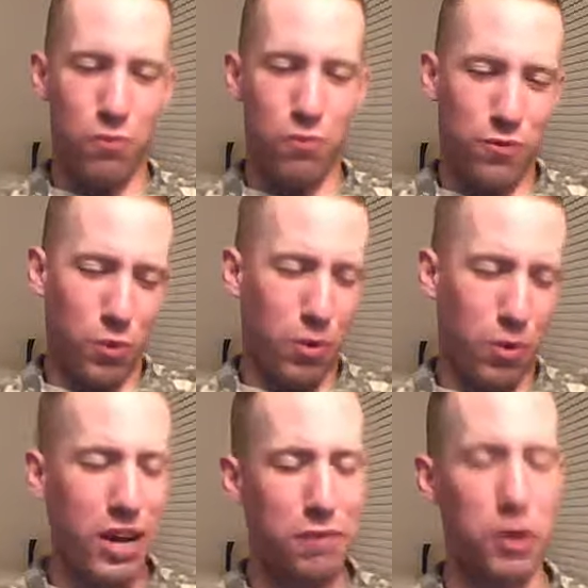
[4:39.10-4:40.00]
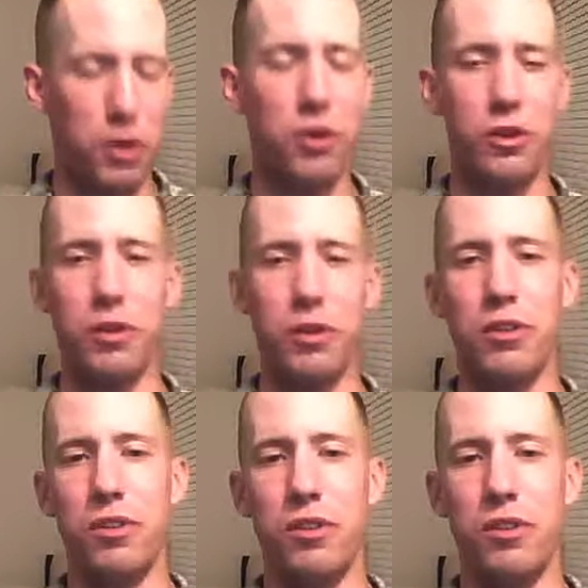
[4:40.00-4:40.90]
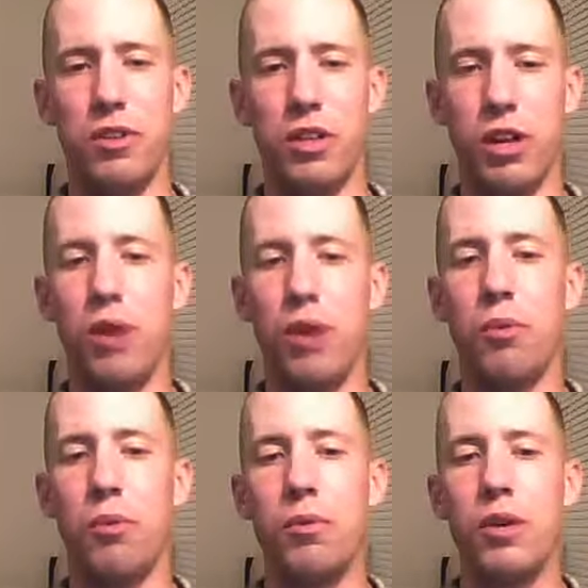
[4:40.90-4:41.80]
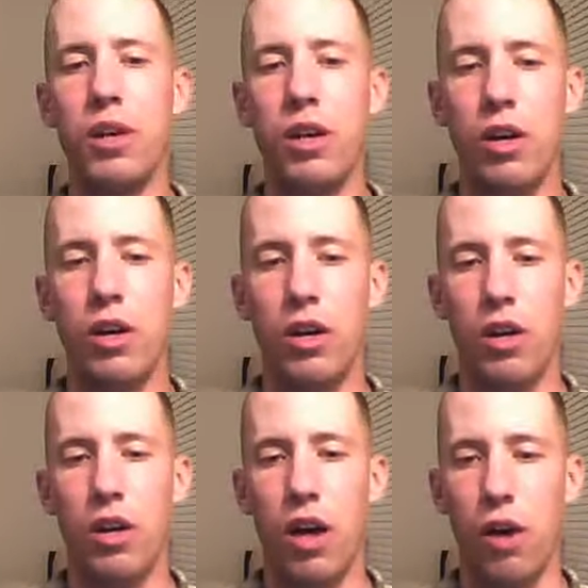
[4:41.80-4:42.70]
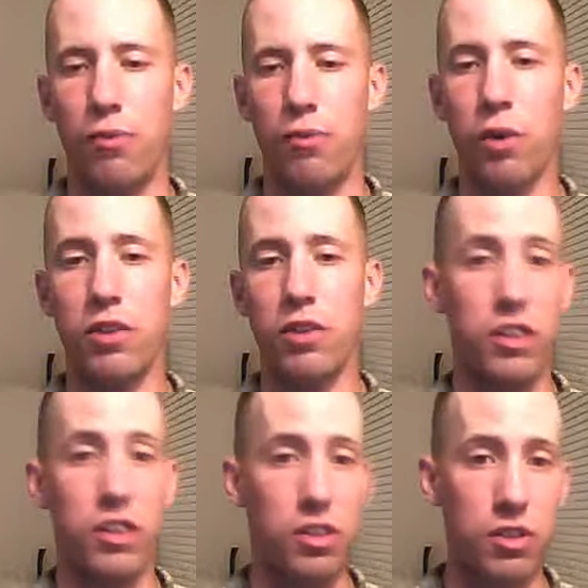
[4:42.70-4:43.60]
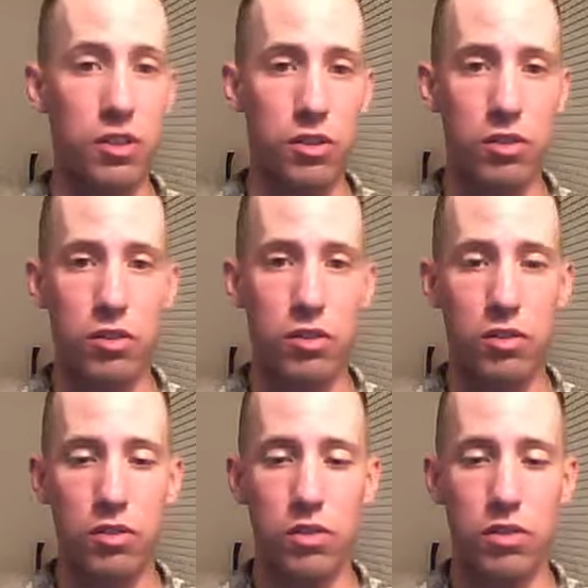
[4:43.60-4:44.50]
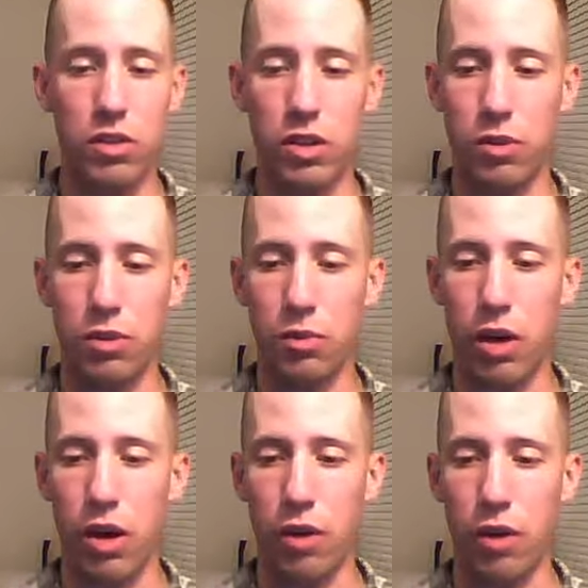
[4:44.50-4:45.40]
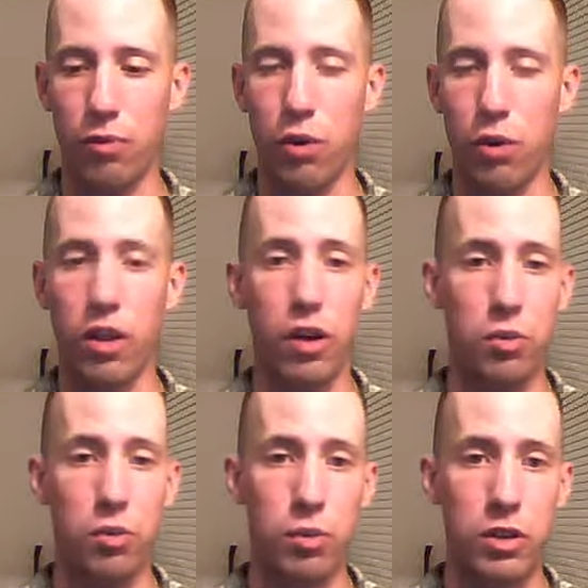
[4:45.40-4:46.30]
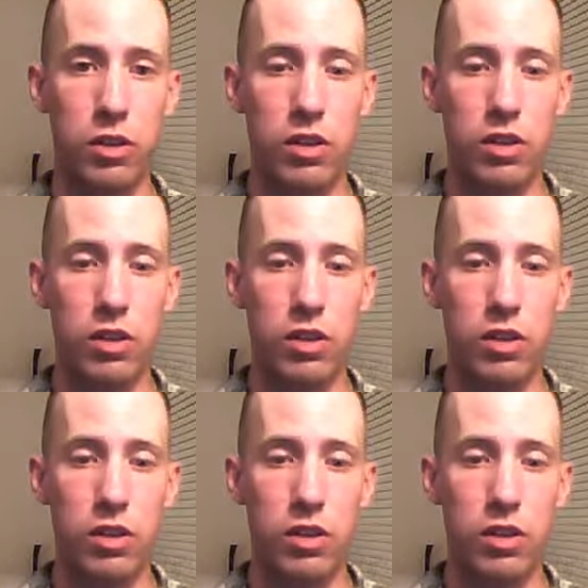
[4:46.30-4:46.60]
for what I've heard, you know, Fort Sill, you know, Fort Leonard Wood,